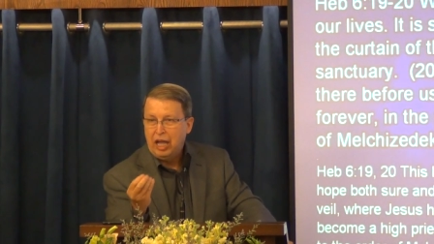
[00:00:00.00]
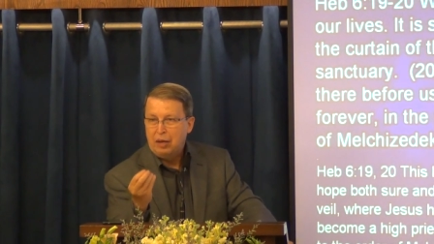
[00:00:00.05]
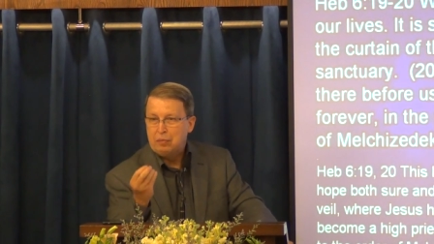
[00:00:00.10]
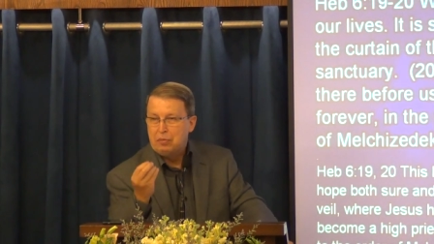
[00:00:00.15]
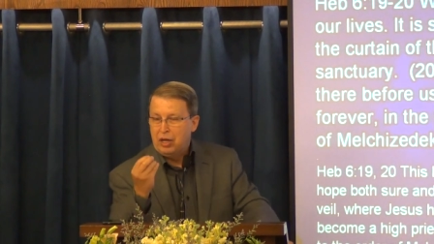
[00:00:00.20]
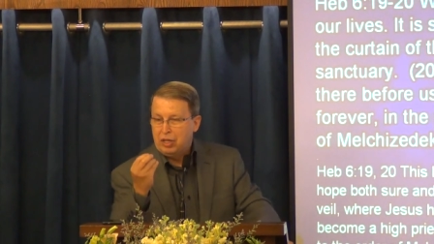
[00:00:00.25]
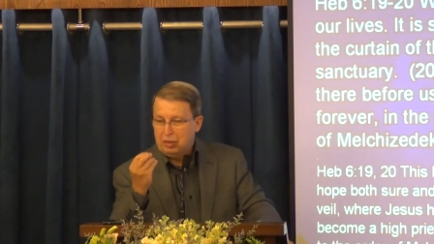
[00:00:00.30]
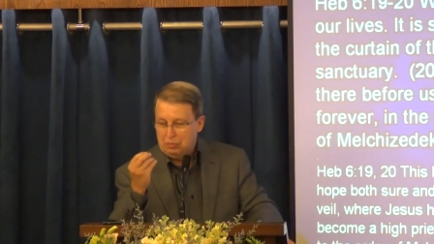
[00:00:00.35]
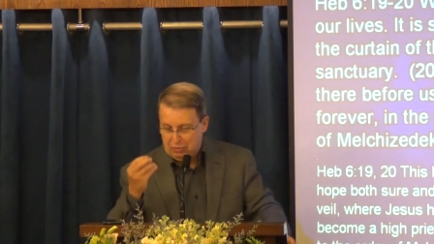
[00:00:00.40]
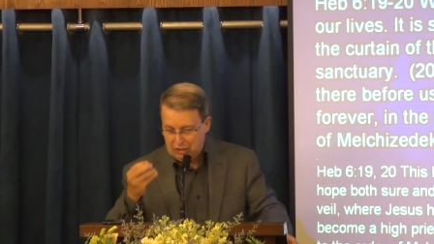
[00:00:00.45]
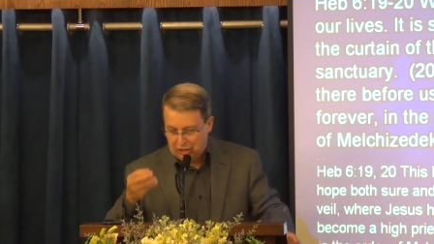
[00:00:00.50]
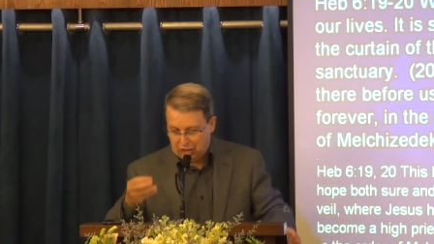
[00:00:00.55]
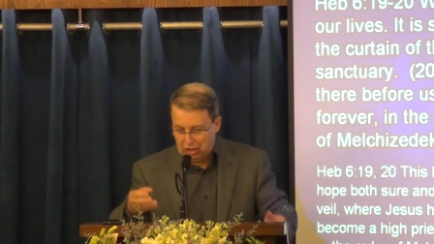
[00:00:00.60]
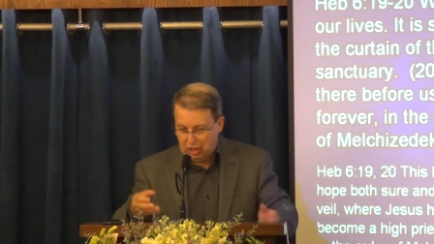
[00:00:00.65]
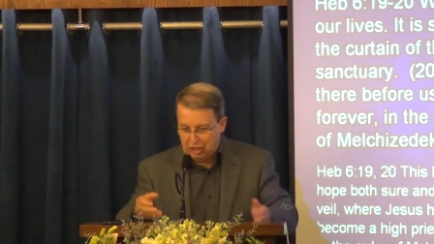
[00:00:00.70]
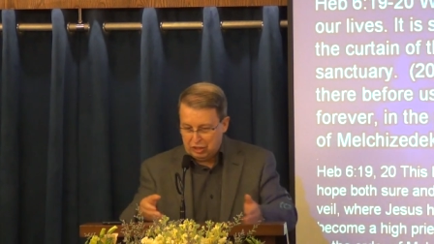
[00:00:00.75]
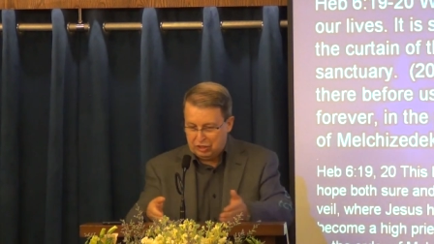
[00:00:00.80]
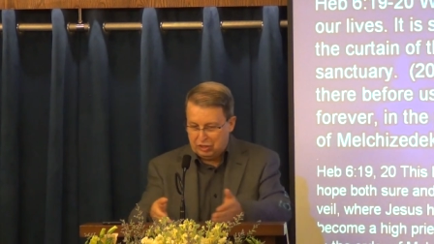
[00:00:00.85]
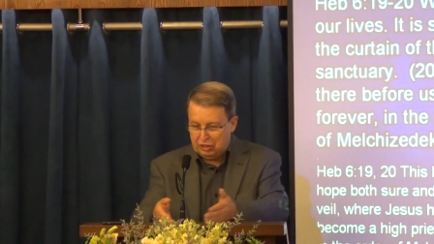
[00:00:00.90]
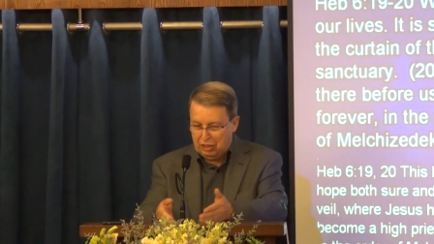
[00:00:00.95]
But
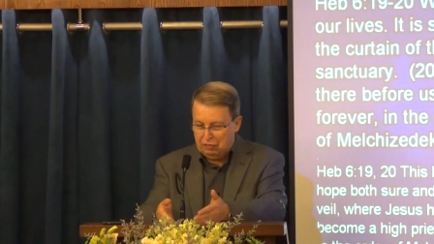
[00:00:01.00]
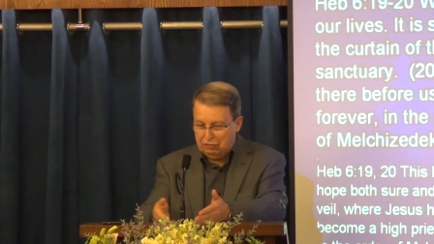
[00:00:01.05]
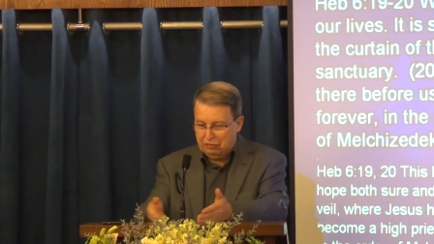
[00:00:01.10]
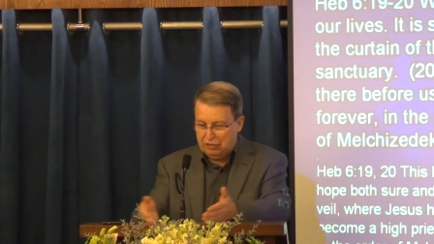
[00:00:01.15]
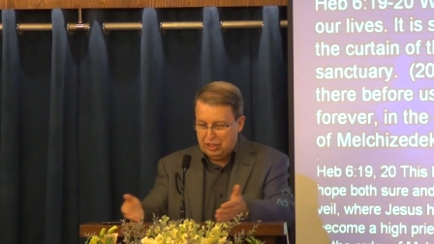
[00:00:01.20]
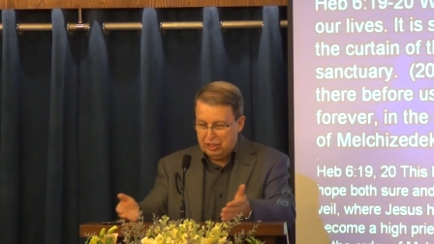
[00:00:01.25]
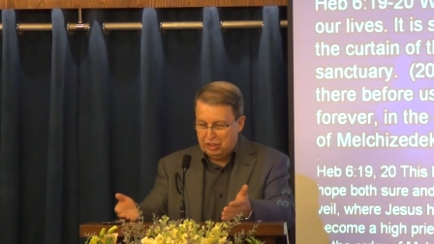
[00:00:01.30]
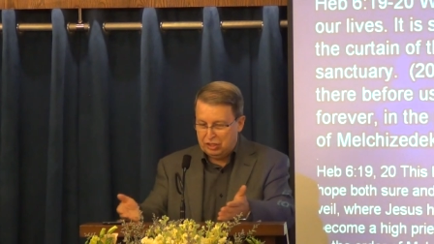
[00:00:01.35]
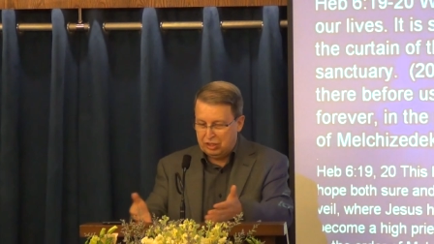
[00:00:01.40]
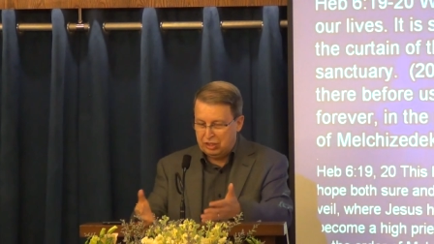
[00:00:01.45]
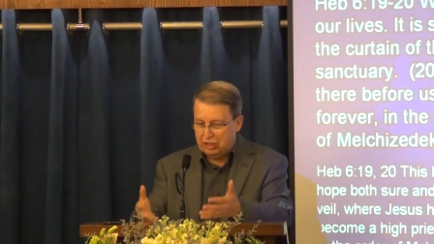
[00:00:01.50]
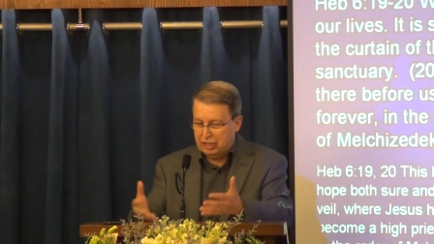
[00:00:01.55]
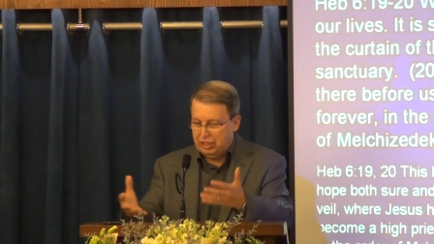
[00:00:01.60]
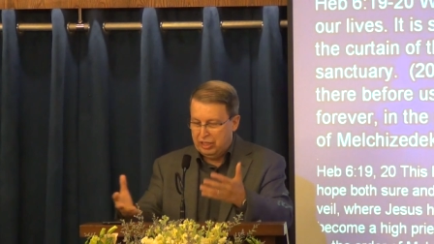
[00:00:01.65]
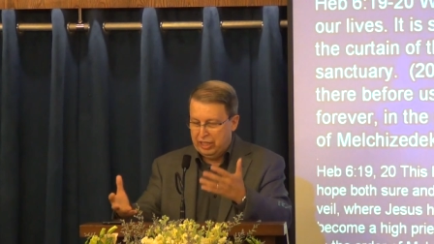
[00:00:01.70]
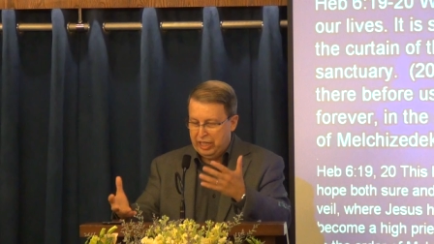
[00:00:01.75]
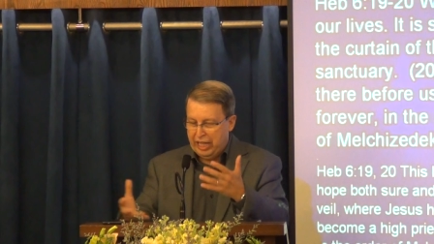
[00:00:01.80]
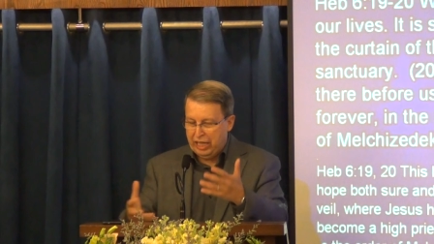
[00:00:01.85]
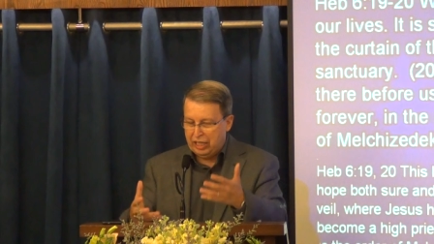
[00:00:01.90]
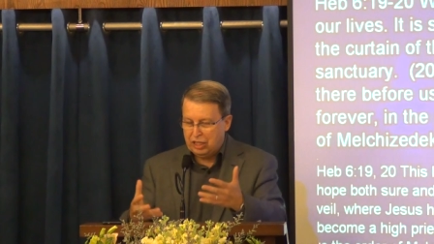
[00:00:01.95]
because of this
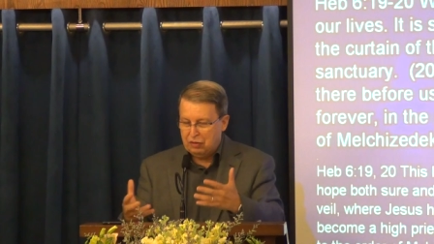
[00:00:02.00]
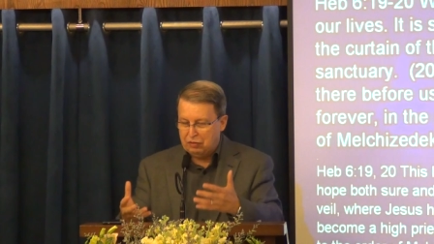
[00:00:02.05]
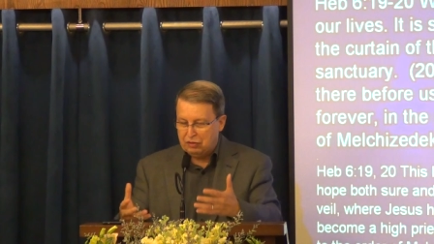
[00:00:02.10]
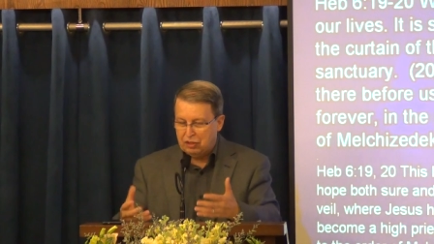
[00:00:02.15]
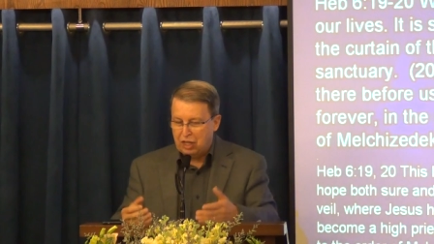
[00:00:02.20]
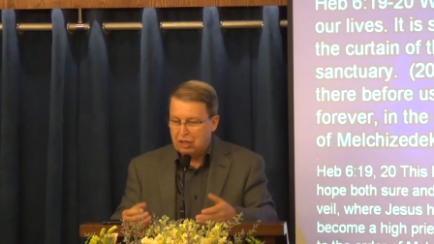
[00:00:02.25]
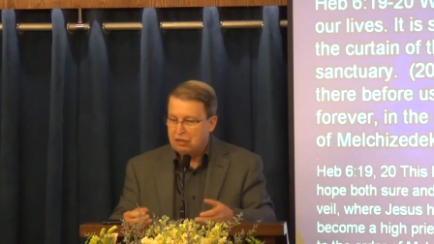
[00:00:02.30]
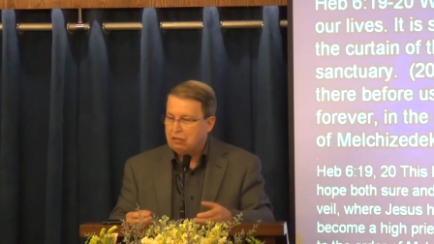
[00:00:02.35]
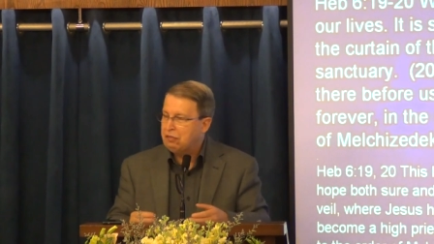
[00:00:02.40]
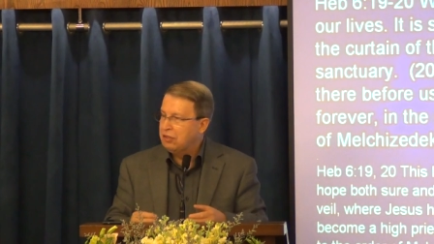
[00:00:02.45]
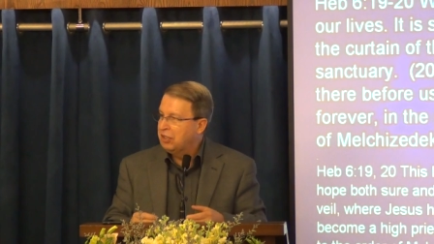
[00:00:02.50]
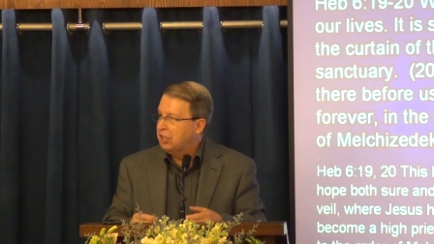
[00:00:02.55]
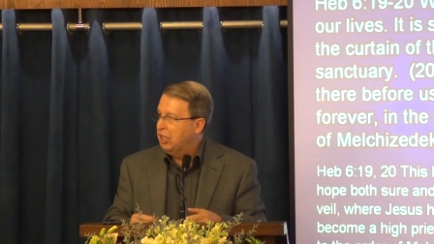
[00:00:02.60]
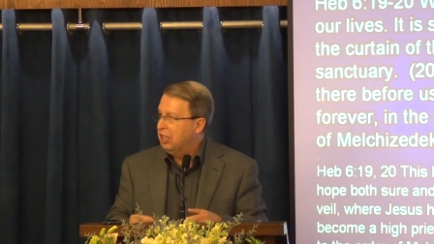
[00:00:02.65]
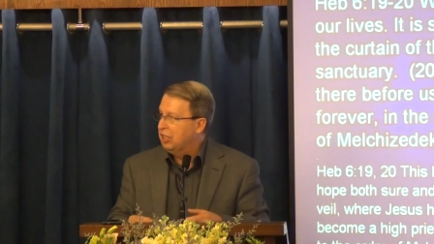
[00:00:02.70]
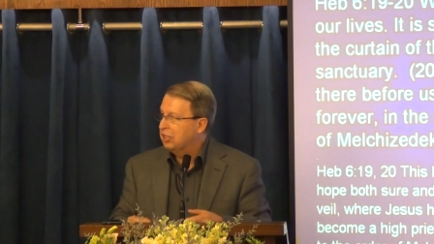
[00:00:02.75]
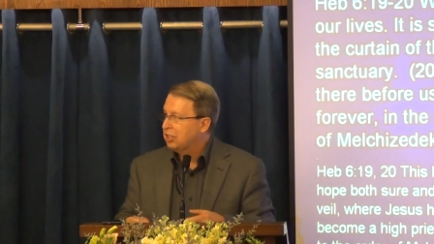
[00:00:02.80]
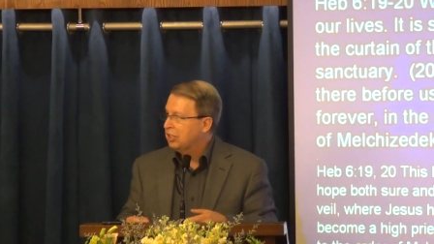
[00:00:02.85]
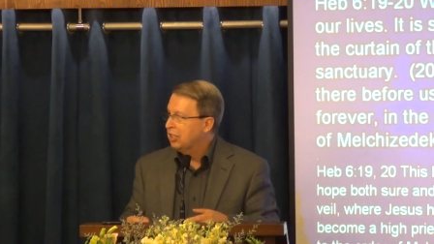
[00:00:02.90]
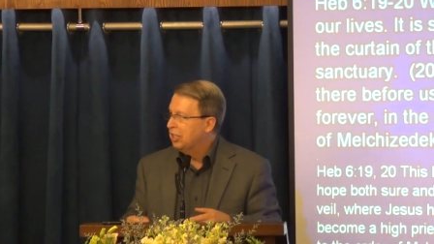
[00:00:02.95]
lack of
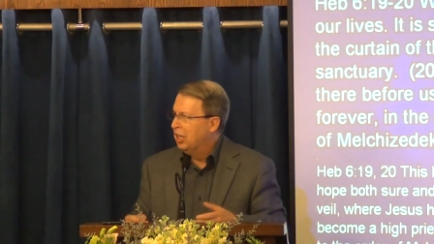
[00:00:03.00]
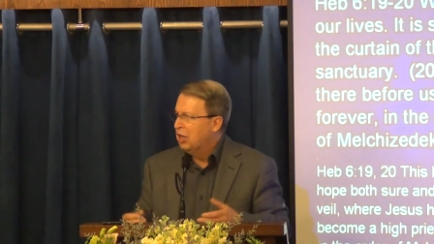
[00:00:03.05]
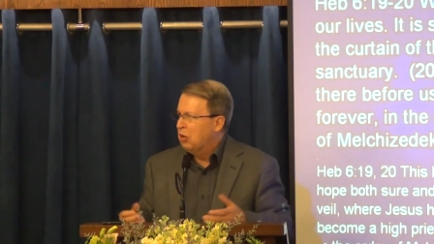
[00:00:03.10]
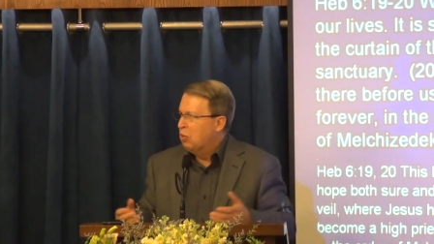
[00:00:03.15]
confidence,